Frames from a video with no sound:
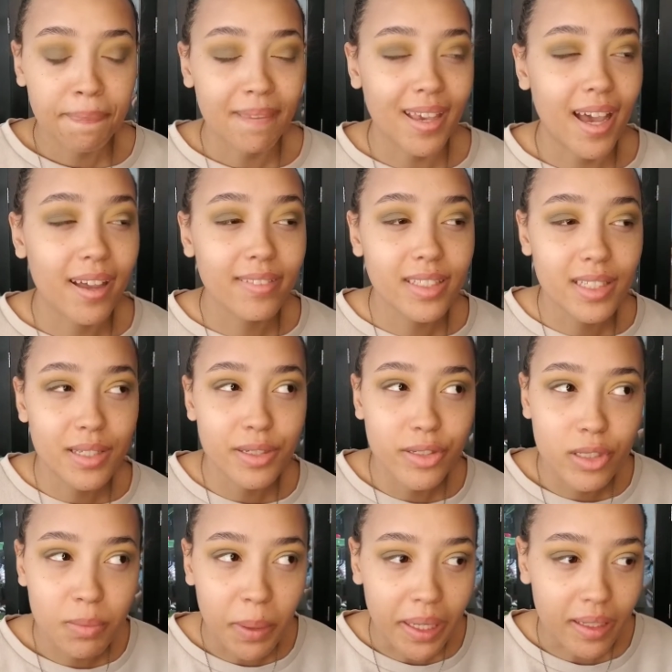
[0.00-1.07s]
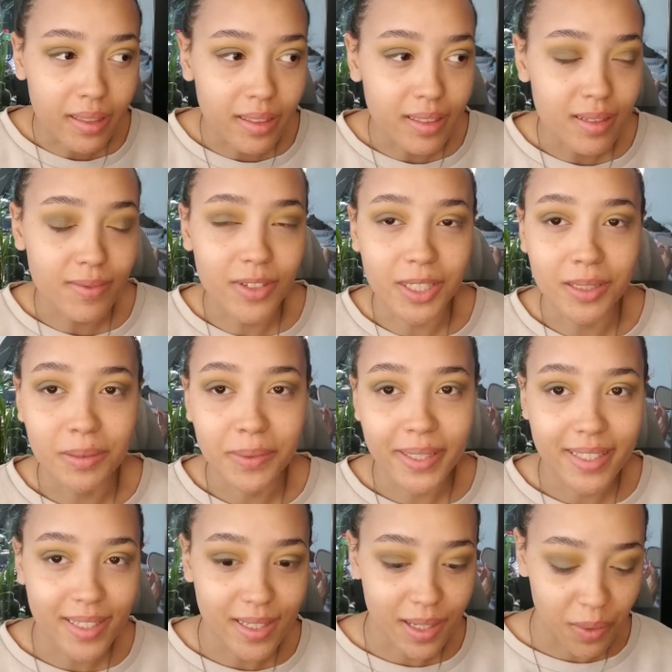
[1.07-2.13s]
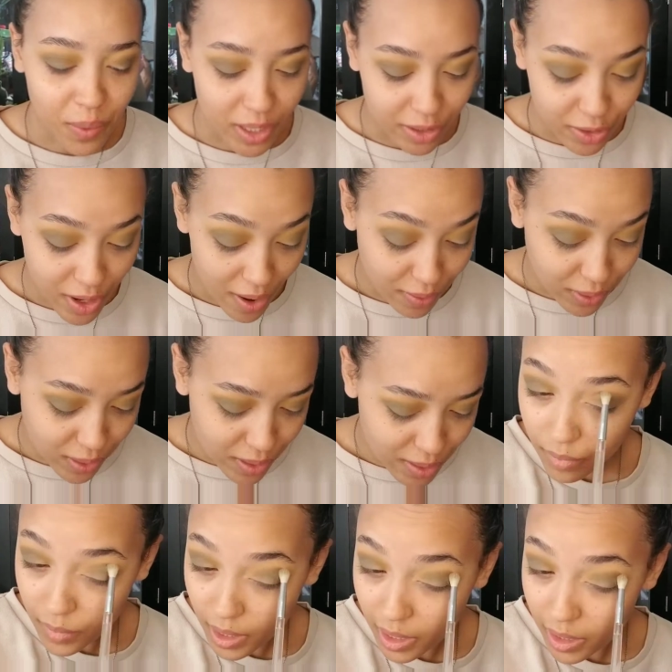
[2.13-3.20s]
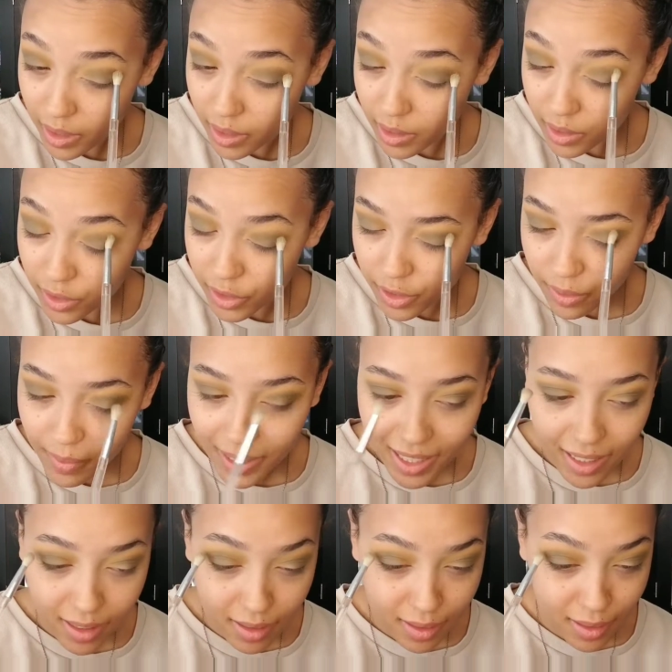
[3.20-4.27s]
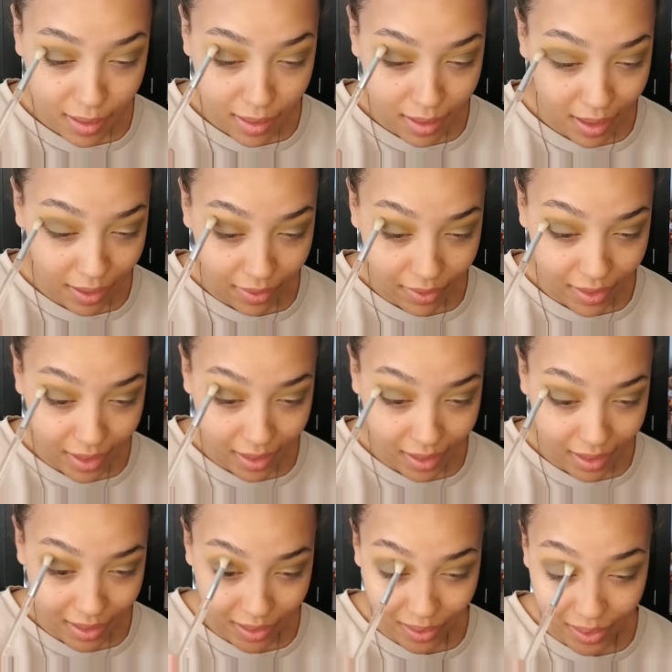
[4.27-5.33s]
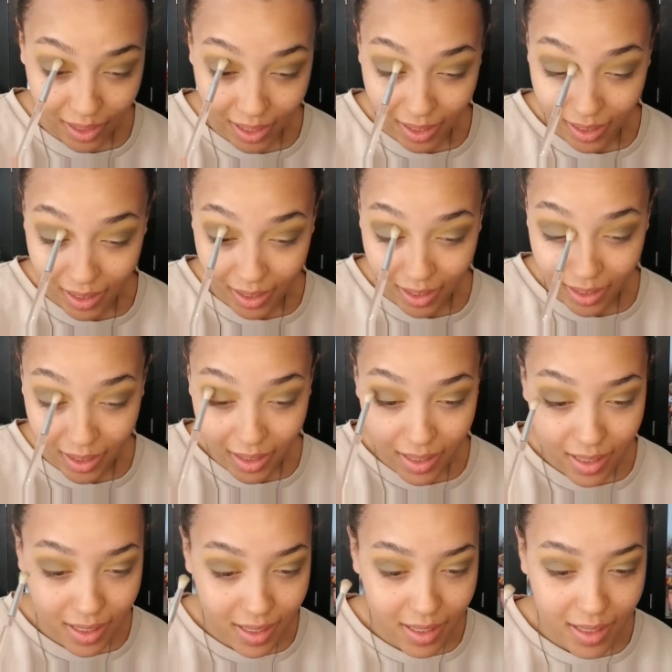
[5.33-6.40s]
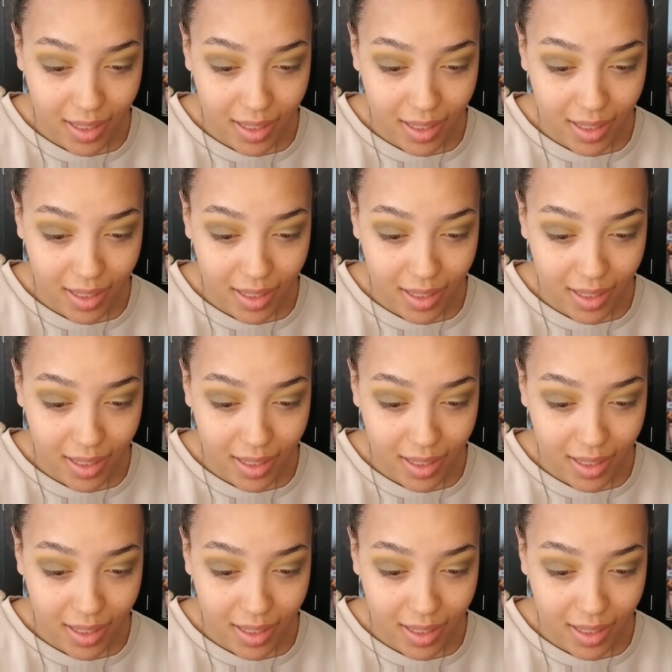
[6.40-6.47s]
I have this huge bucket list of all the places I want to travel to, and Germany is definitely on that list.